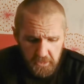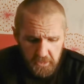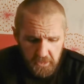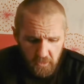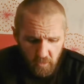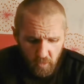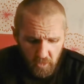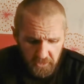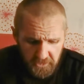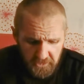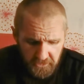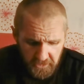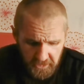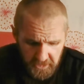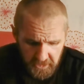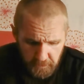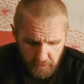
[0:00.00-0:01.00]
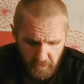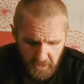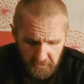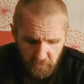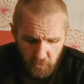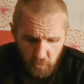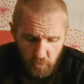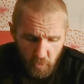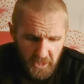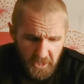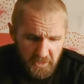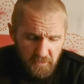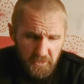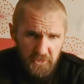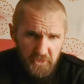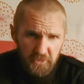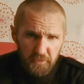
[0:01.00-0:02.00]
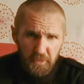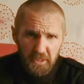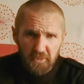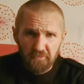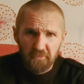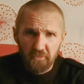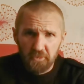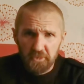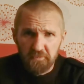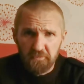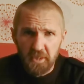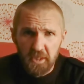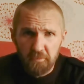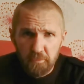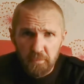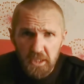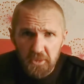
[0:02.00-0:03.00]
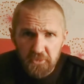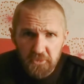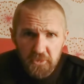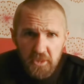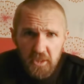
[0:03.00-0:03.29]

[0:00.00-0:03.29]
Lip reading: One is the Pendle Way, which is about 45 miles.